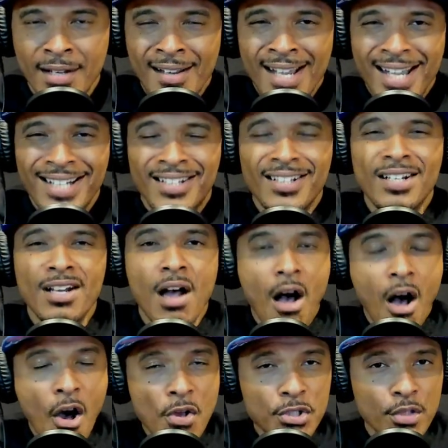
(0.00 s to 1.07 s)
And could it
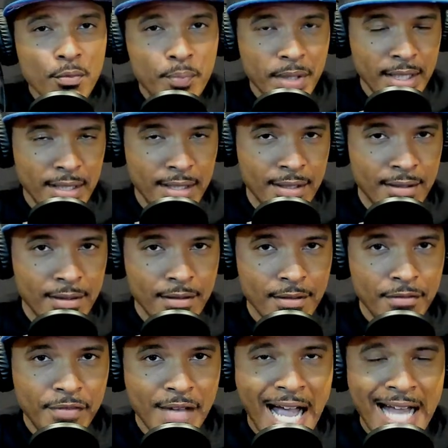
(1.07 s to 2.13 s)
also be
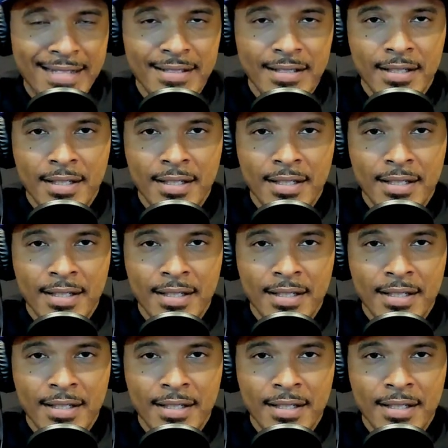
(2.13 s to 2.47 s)
that